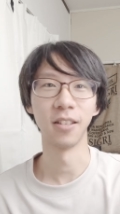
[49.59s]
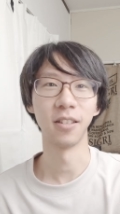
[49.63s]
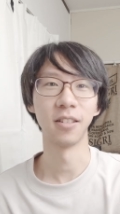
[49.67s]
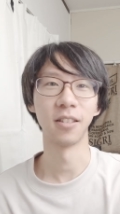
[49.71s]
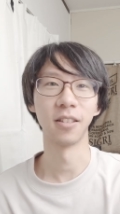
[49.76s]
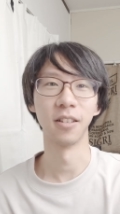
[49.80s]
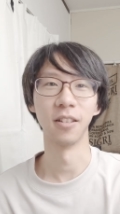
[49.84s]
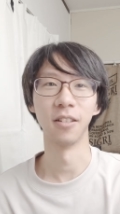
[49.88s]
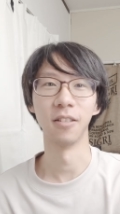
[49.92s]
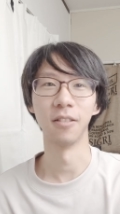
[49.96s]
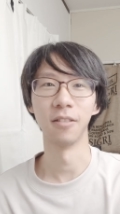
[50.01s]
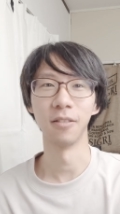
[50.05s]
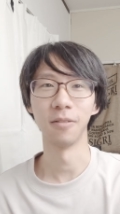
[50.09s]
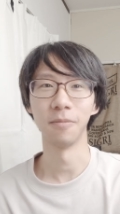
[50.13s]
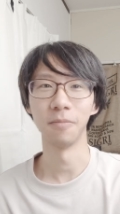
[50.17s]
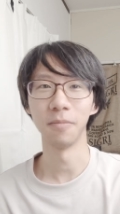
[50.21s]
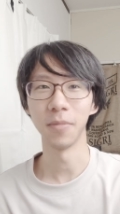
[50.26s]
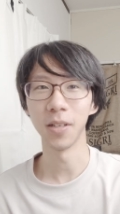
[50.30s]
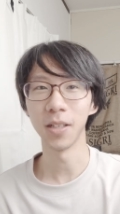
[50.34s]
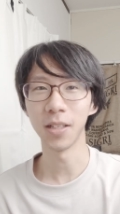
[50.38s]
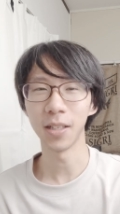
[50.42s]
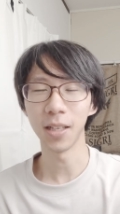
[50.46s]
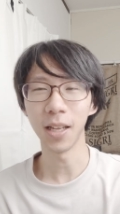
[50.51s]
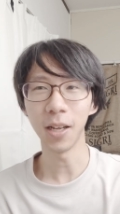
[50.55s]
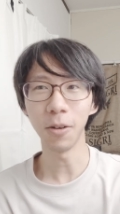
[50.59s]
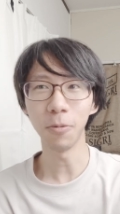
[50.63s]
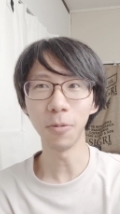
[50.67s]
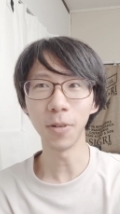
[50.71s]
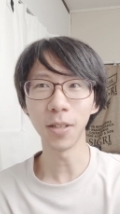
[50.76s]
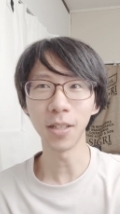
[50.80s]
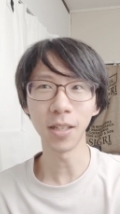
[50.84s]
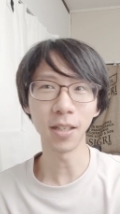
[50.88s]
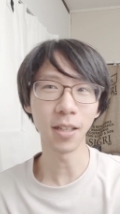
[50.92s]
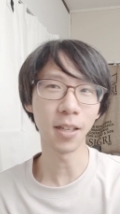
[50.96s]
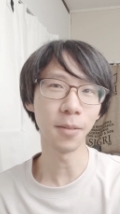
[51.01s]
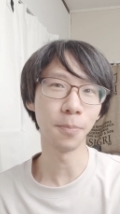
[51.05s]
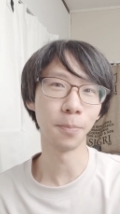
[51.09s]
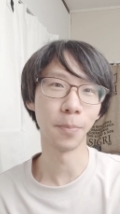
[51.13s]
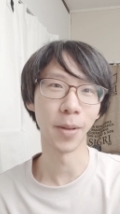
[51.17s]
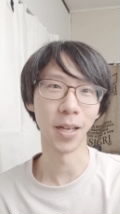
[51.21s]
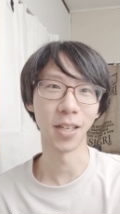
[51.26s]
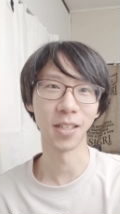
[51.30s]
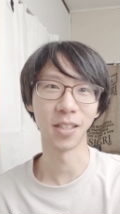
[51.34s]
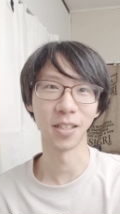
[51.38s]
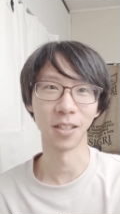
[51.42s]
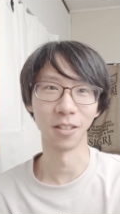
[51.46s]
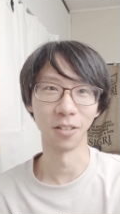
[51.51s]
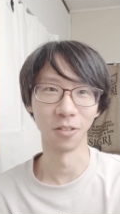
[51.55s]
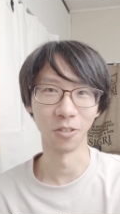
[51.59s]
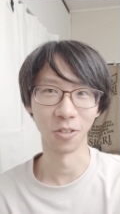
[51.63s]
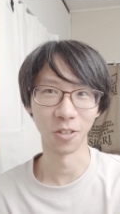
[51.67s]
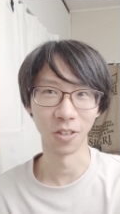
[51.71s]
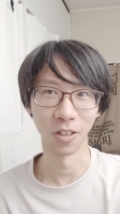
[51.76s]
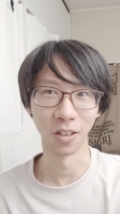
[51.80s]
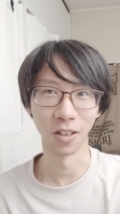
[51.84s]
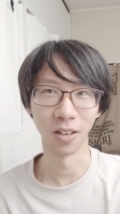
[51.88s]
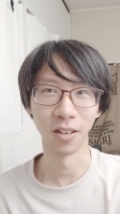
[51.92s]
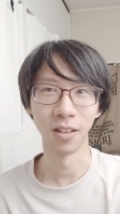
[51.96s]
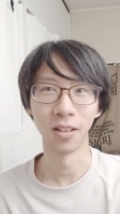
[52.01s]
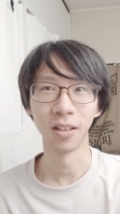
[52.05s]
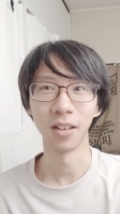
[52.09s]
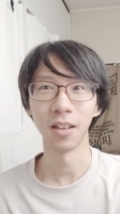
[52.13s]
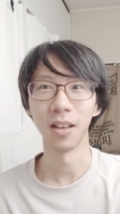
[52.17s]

So that wasn't the best solution.